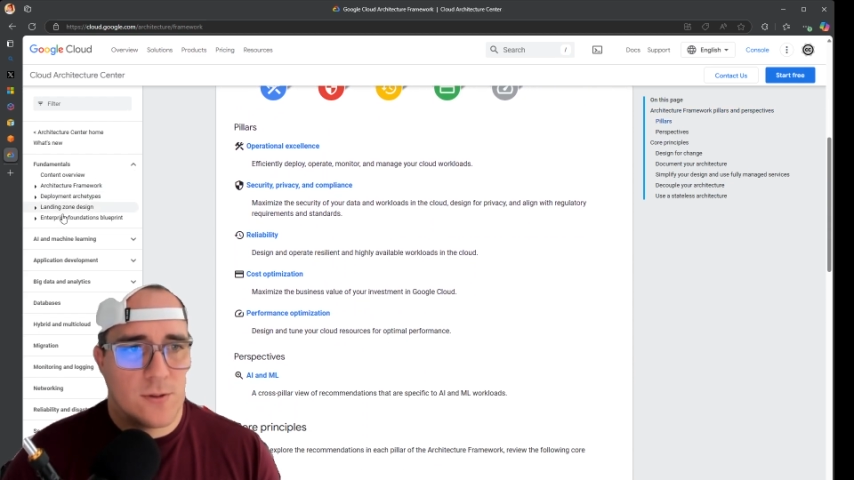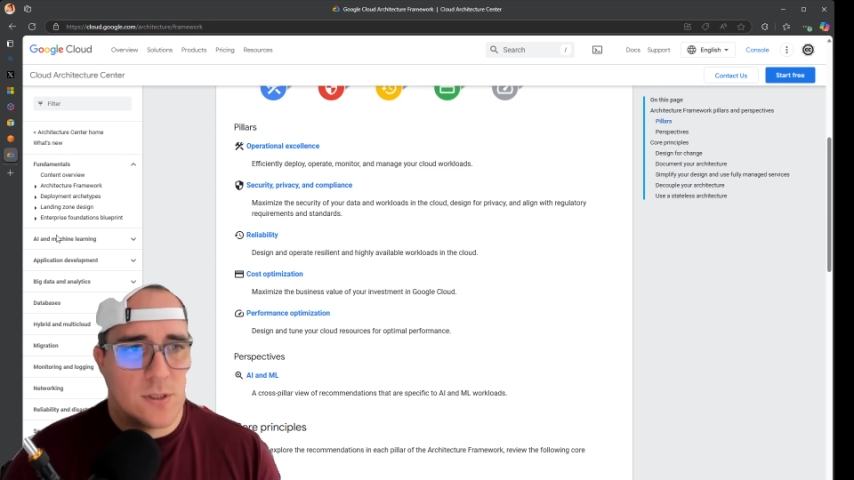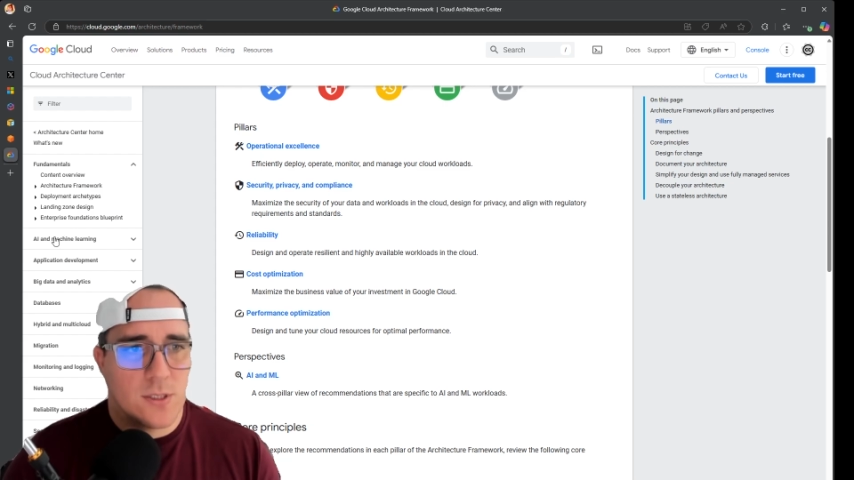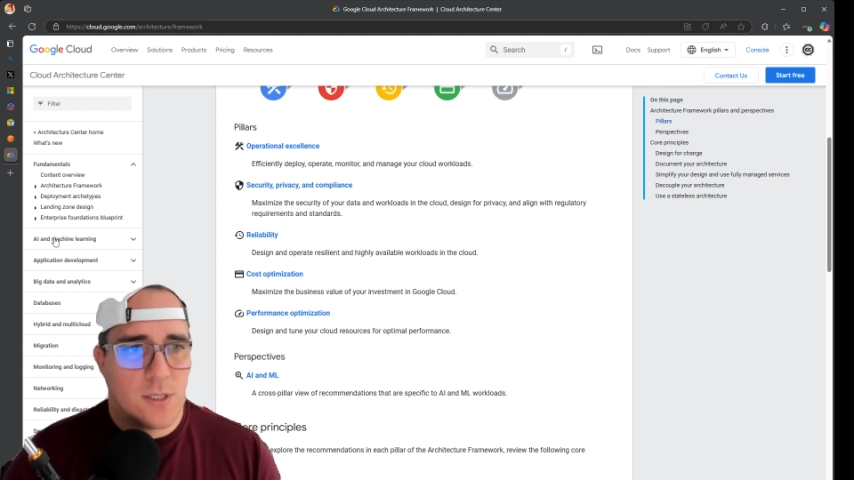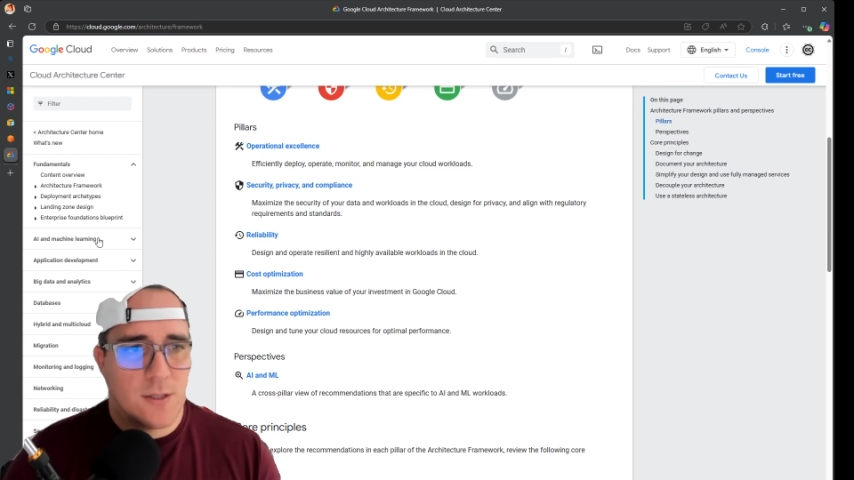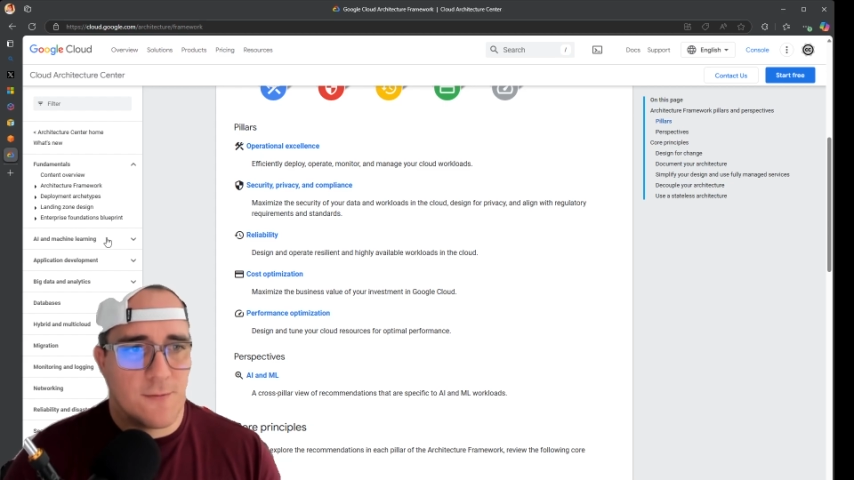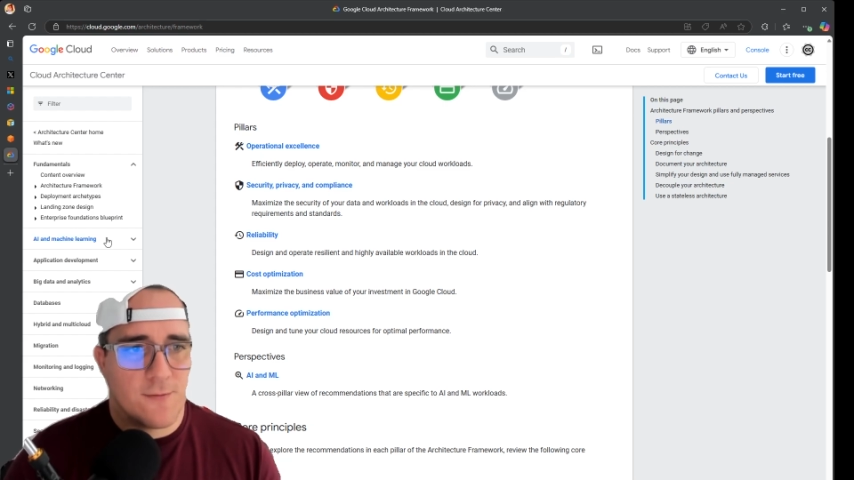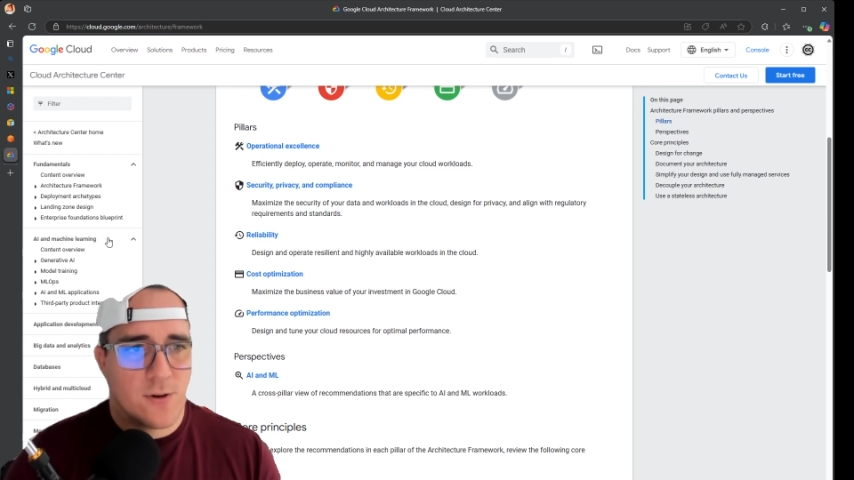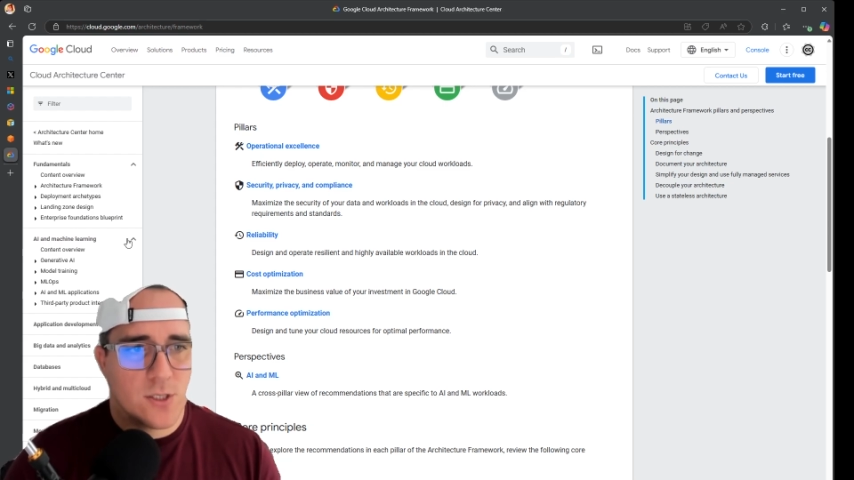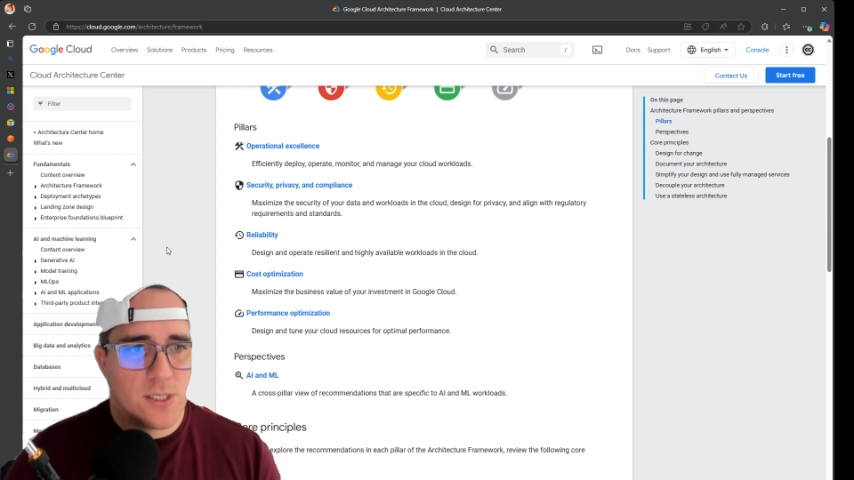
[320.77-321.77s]
you see, the
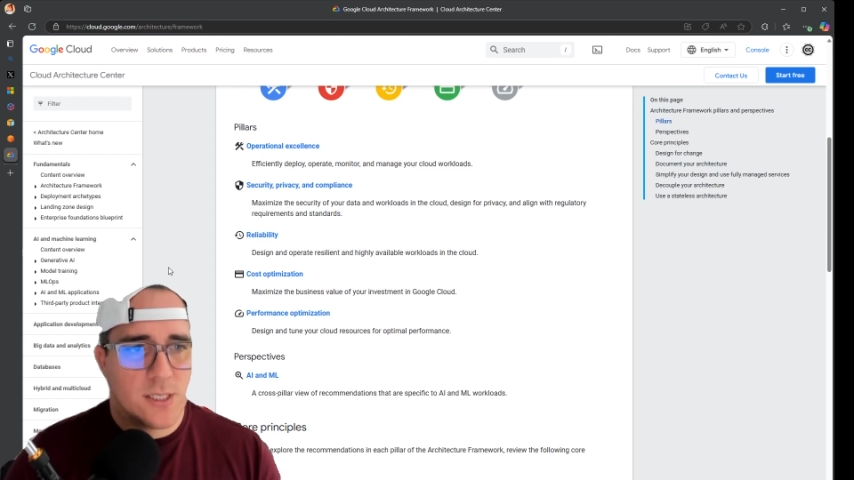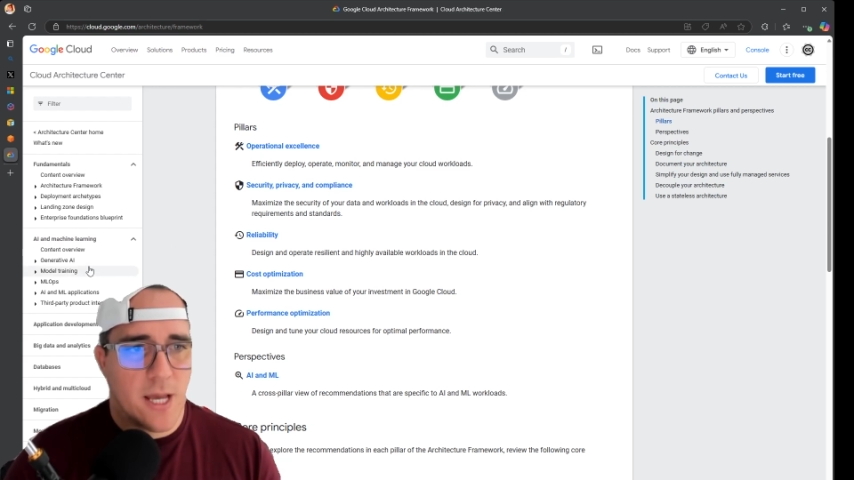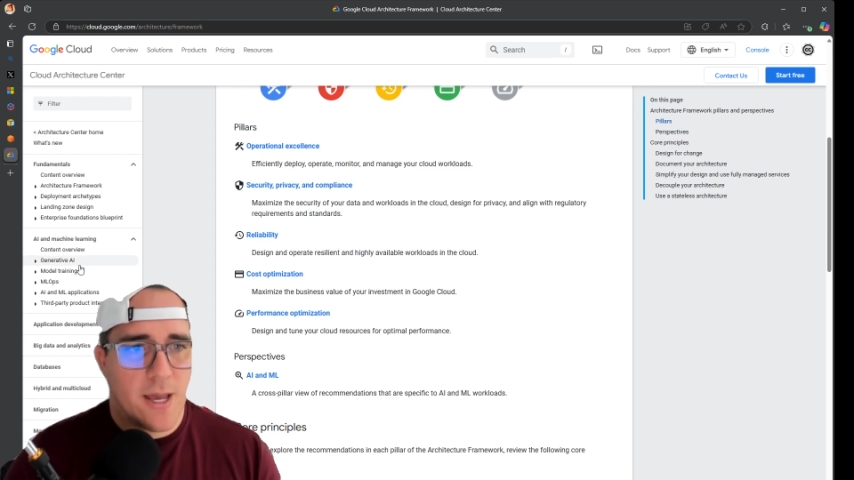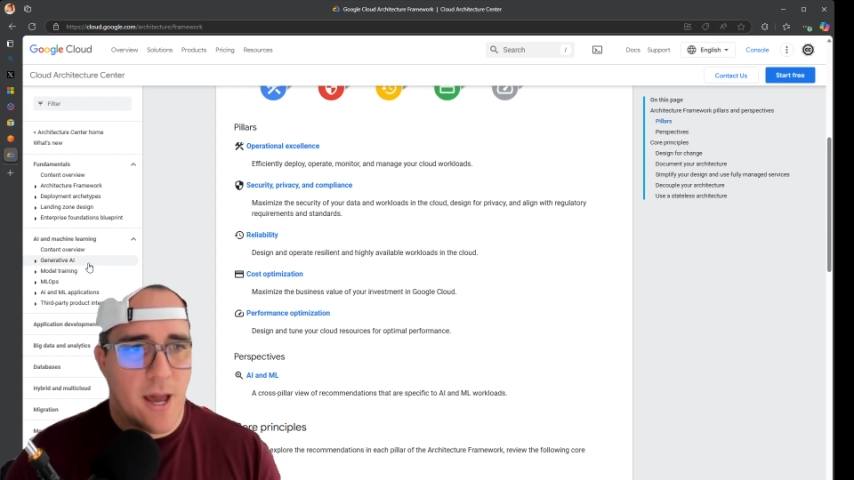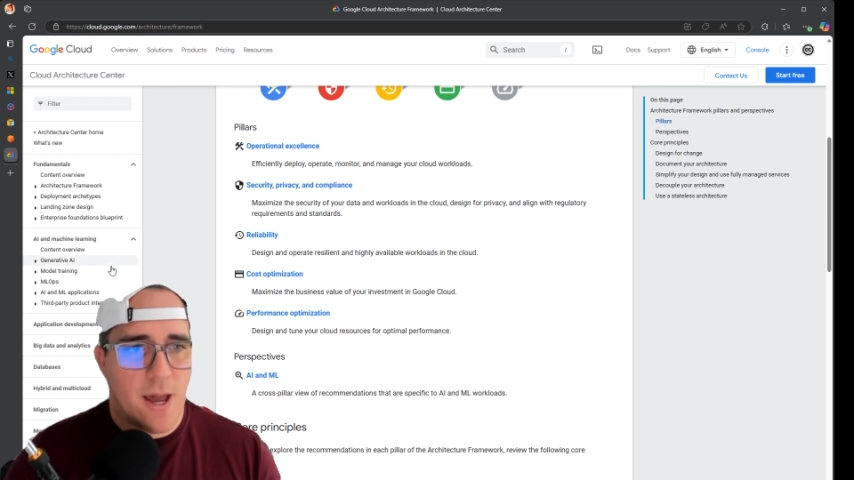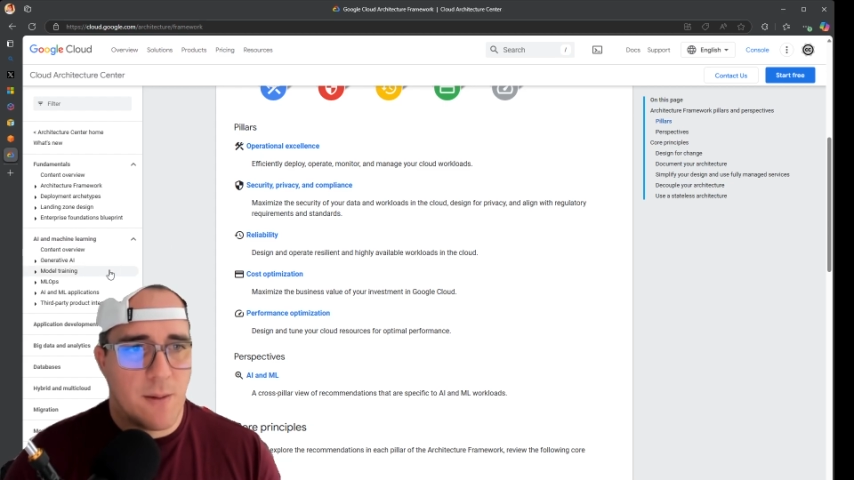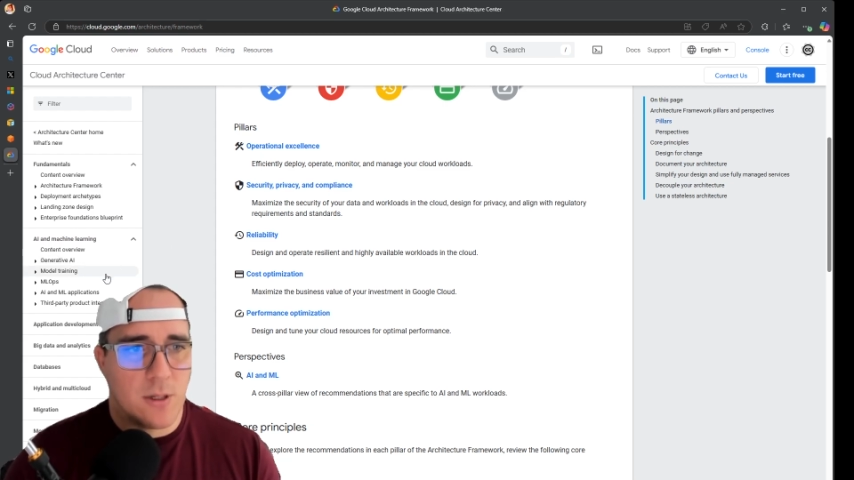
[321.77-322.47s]
first is AI and